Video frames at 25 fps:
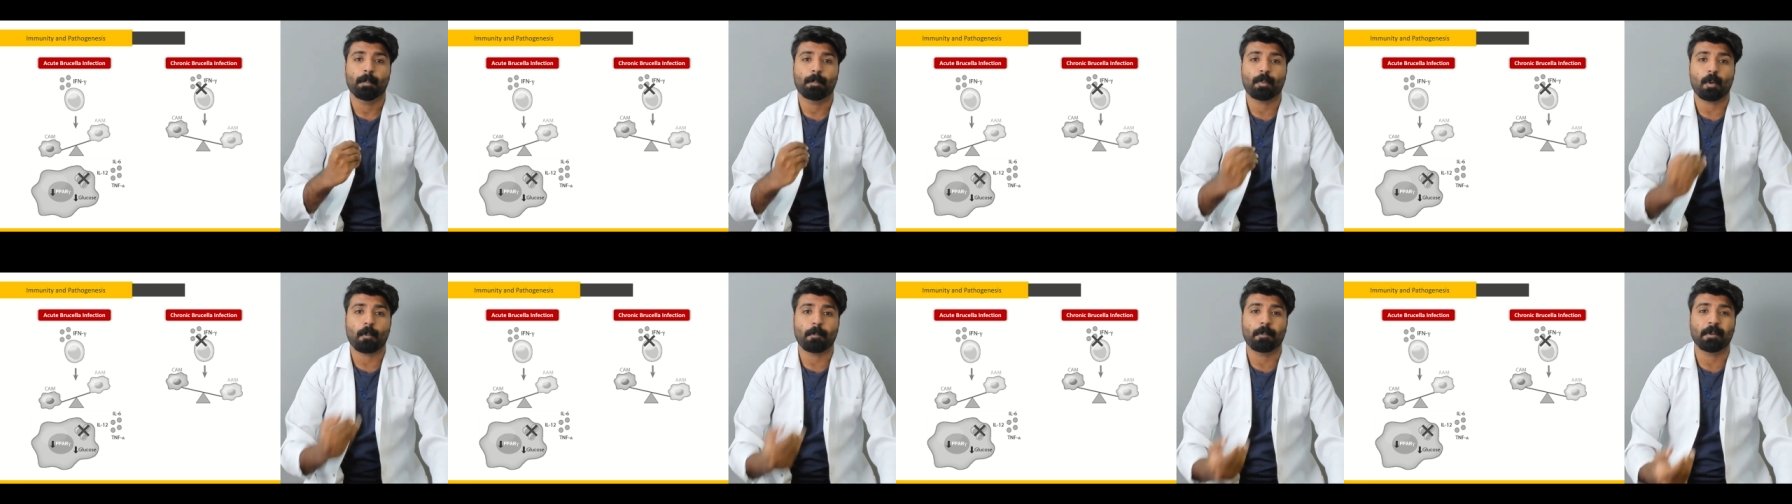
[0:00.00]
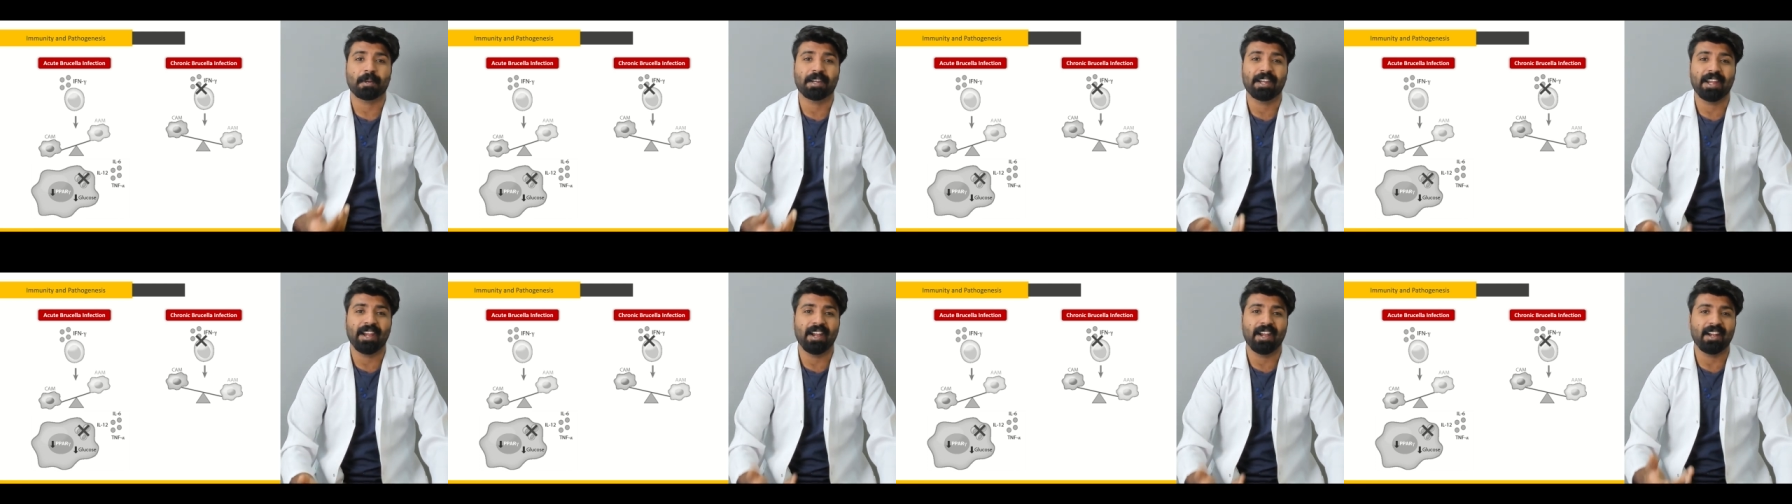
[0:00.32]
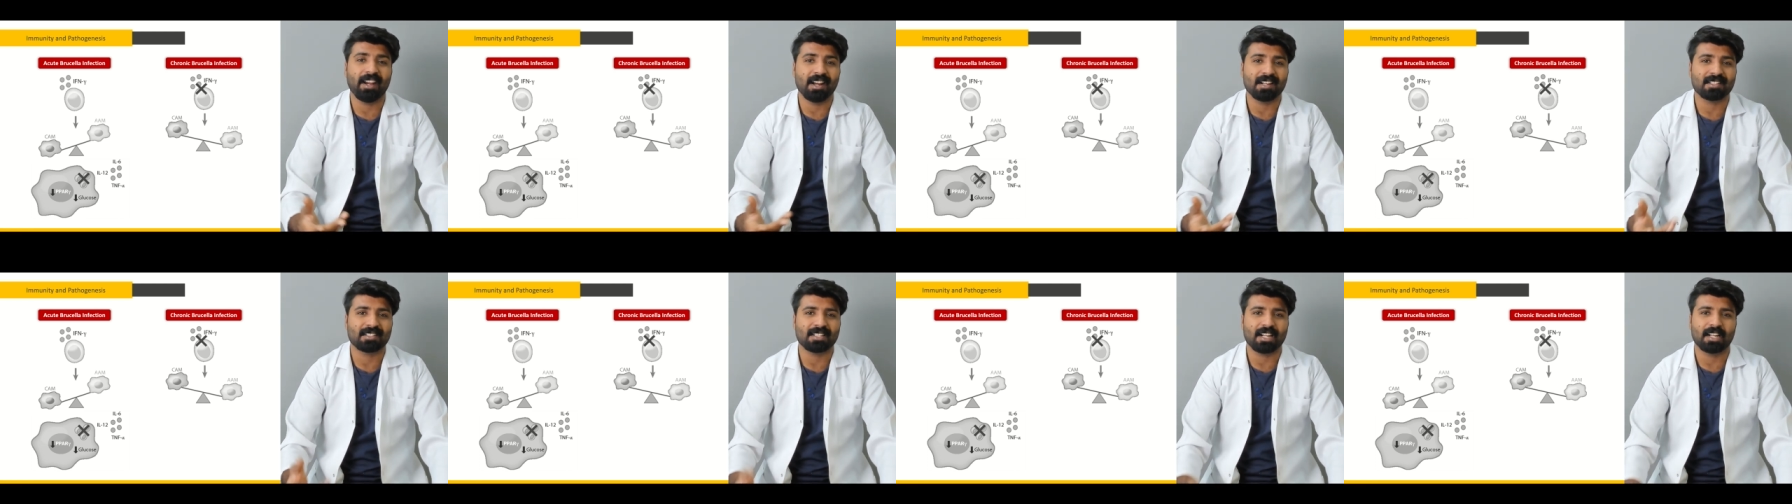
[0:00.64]

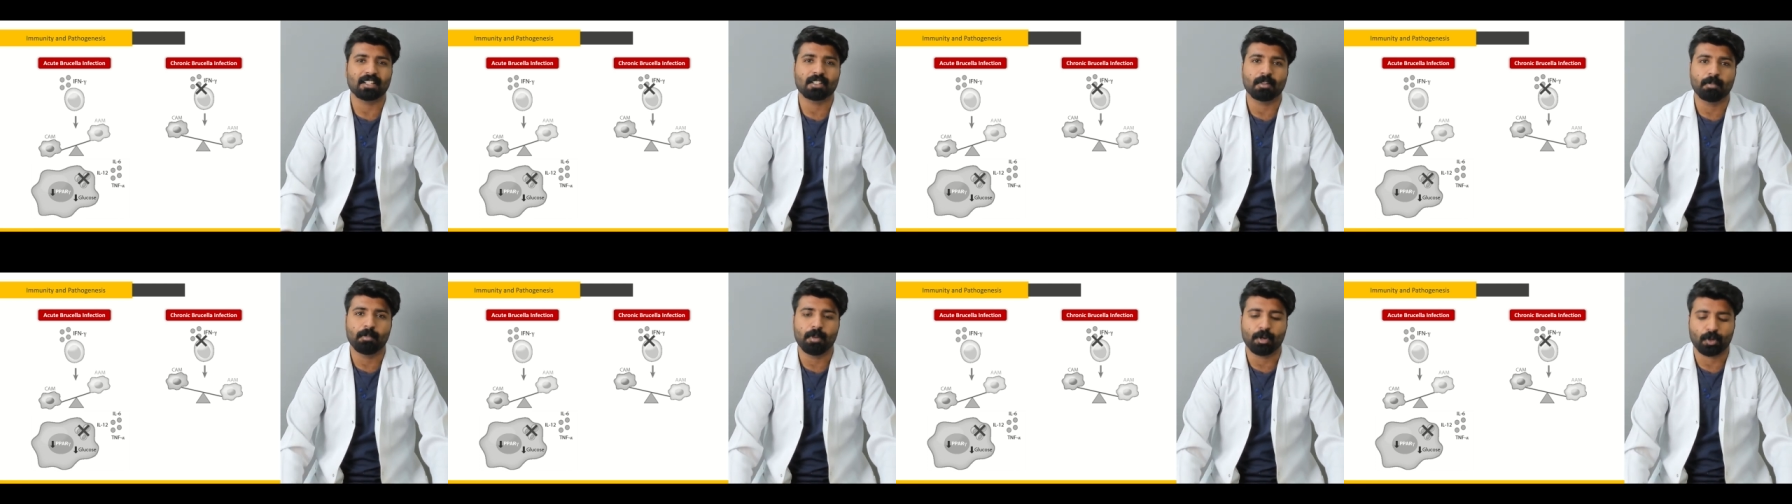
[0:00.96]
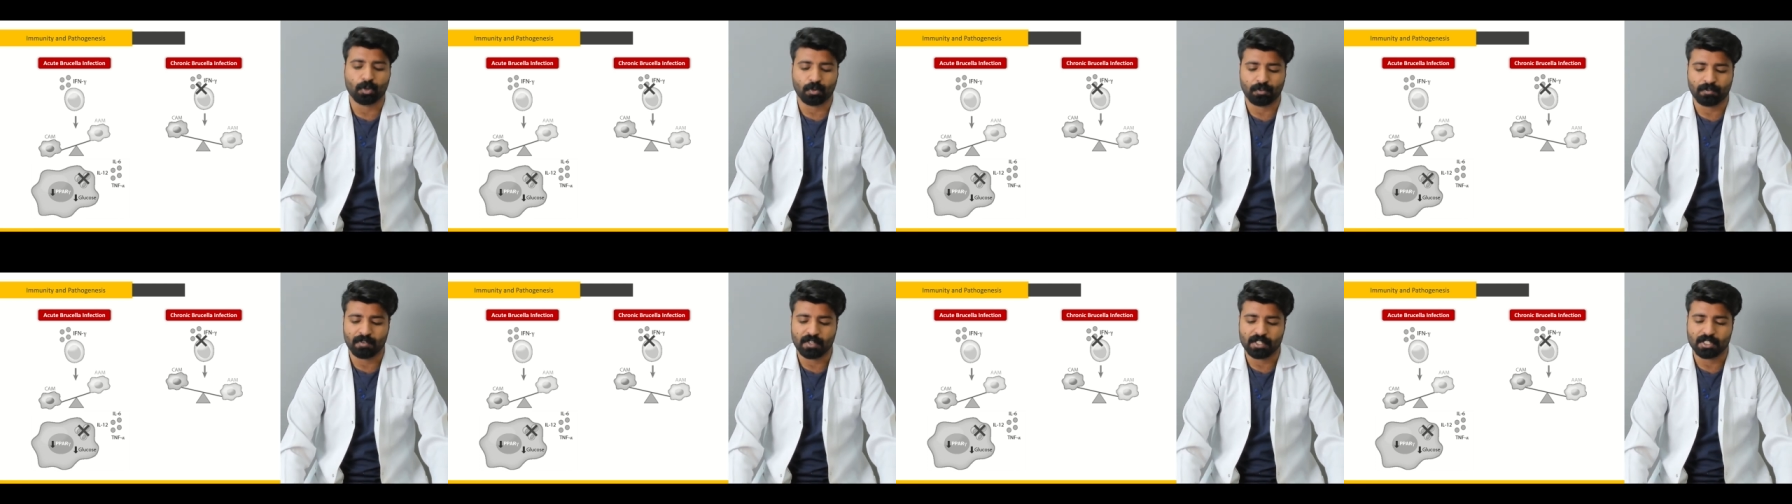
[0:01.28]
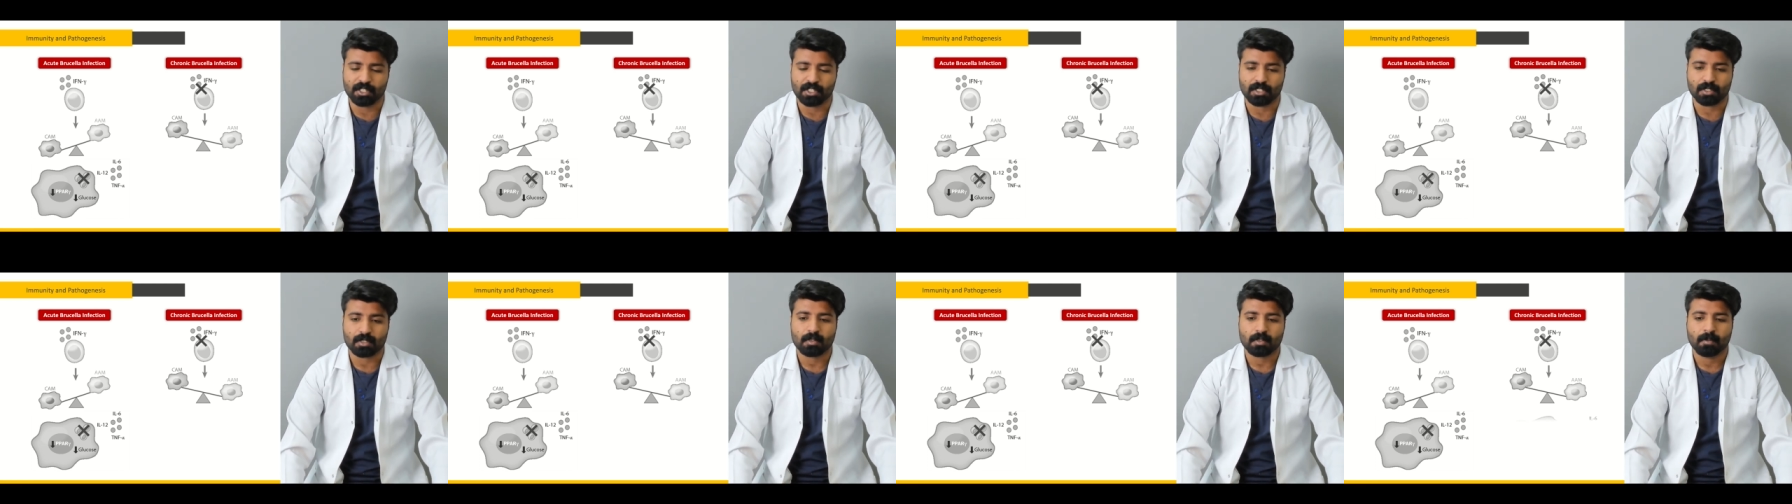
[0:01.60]
propagate inside the
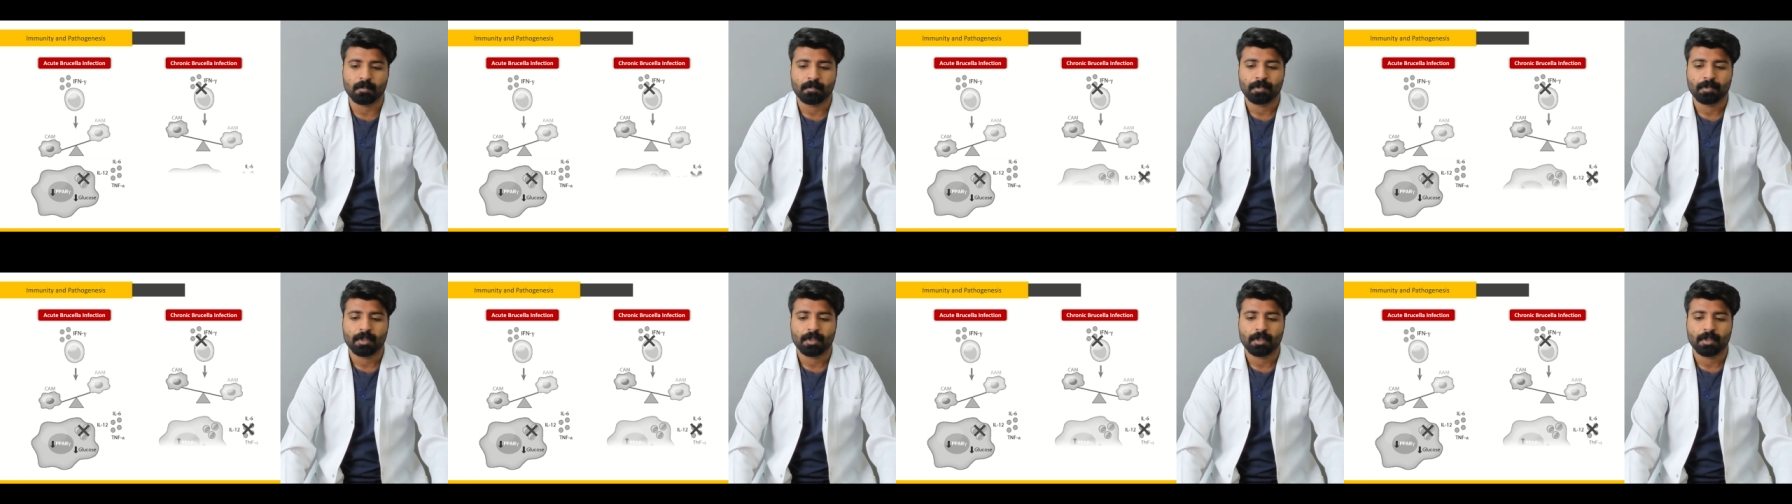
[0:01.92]
macrophages.